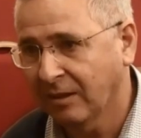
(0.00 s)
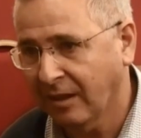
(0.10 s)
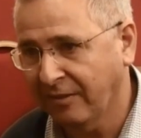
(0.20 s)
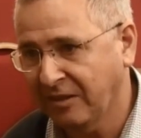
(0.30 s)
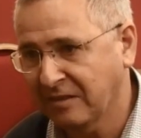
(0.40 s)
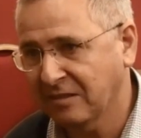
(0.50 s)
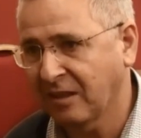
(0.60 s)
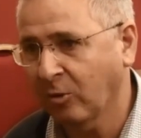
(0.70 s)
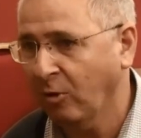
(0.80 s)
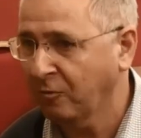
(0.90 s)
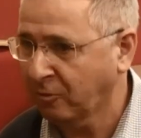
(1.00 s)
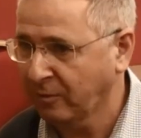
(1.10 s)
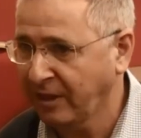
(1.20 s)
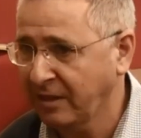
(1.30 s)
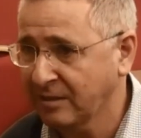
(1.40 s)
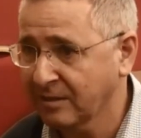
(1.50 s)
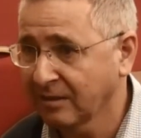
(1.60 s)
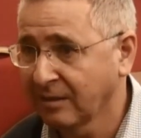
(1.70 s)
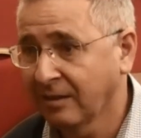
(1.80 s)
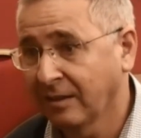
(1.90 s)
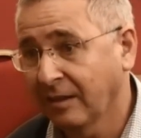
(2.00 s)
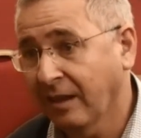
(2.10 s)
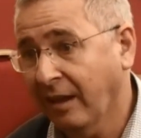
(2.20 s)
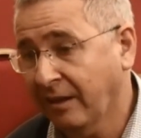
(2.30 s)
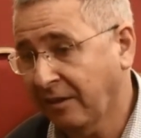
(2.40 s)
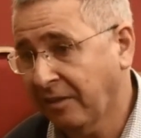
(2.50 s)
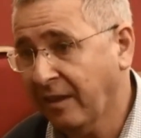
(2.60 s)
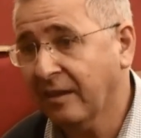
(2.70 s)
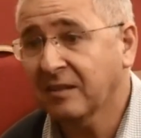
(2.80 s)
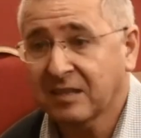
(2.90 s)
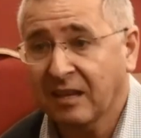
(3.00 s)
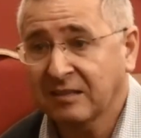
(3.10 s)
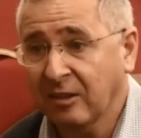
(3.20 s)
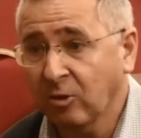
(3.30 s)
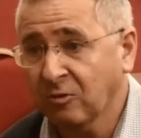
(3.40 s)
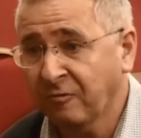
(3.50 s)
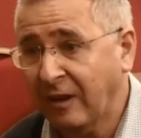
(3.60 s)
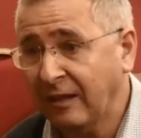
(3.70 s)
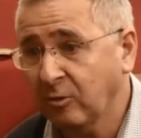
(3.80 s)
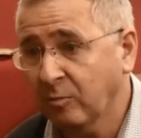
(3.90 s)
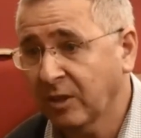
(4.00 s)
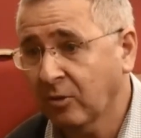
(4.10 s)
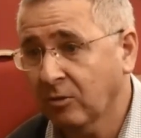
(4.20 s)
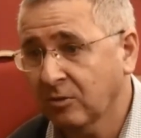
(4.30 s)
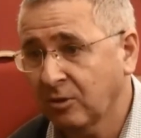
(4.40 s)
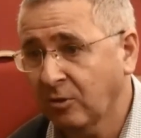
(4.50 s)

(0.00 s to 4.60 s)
And this is the goal for NIST. And I think it has a lot of value because,